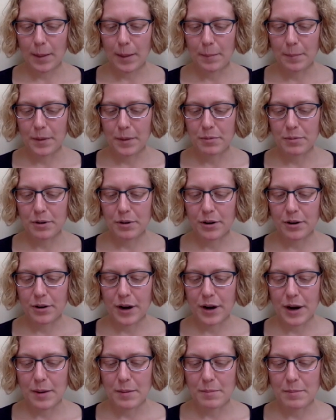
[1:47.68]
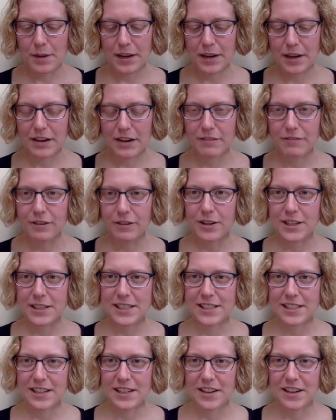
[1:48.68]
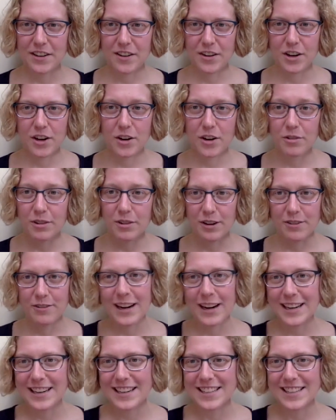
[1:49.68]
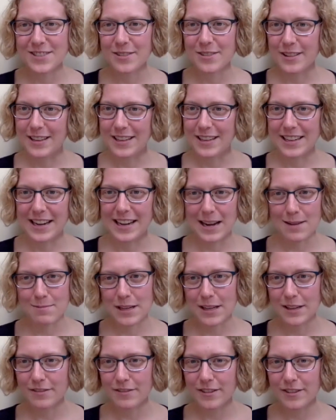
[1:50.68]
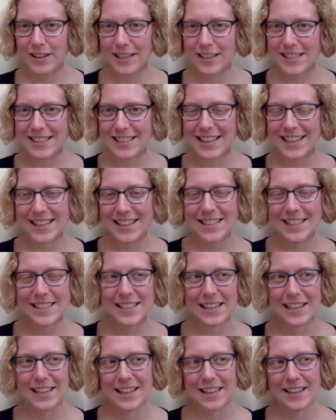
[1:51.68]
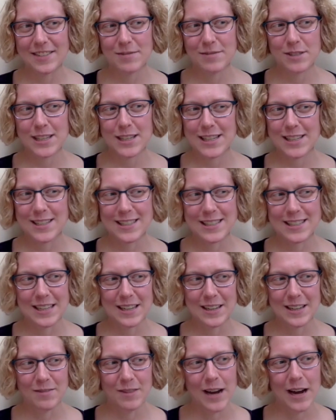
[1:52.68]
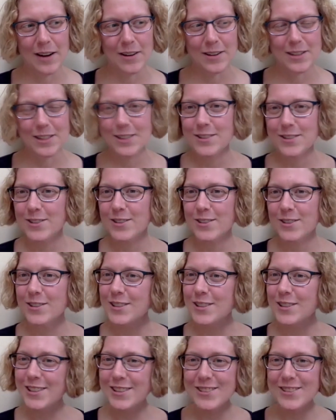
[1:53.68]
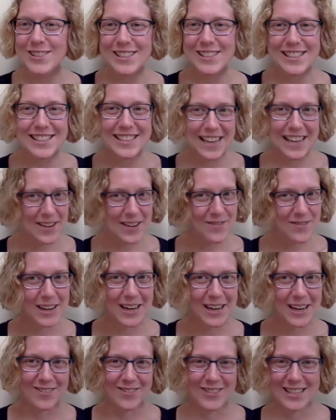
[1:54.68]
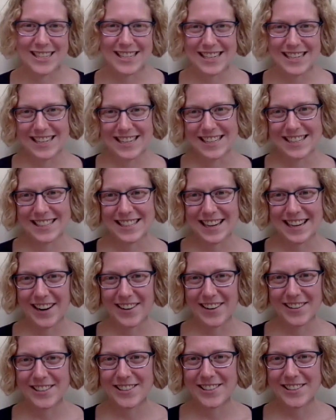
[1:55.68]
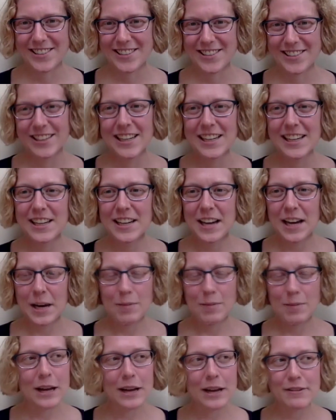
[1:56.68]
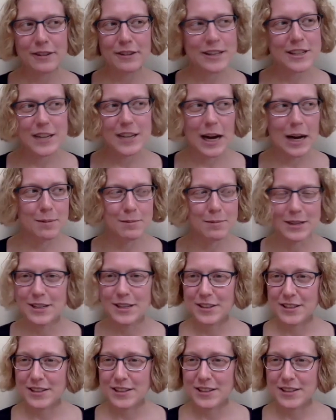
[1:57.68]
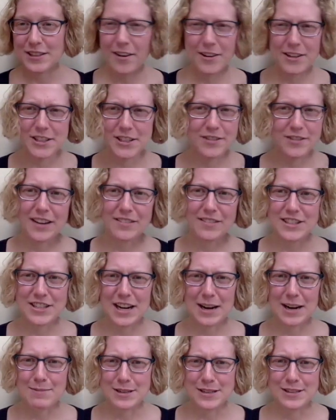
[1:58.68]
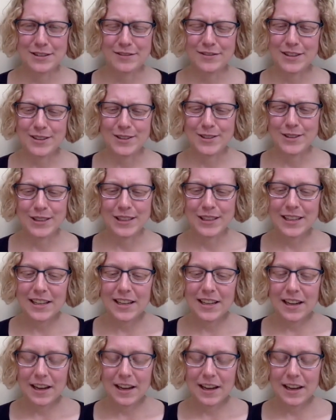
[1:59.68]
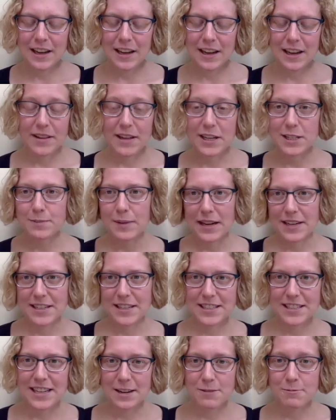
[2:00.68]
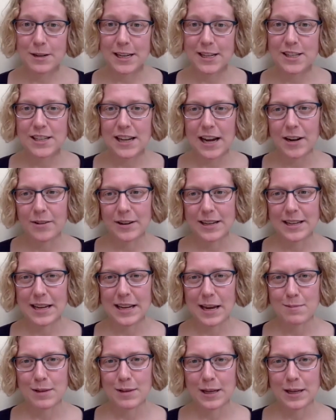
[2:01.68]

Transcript: The program kind of focuses on career readiness within gaming for these kids. It teaches them how to use time card machines and how to apply for a job and how to survive a job interview. And then they spend 10 weeks shadowing gaming